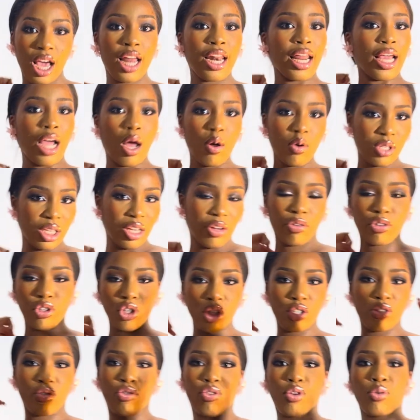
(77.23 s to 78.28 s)
I was like,
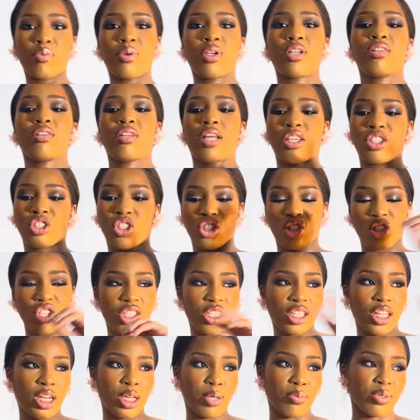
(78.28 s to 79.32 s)
just filming, like it's
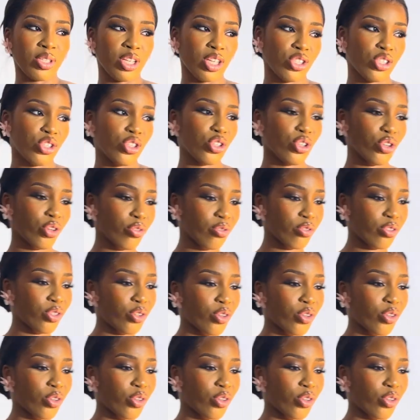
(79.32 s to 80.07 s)
just clips and stuff. So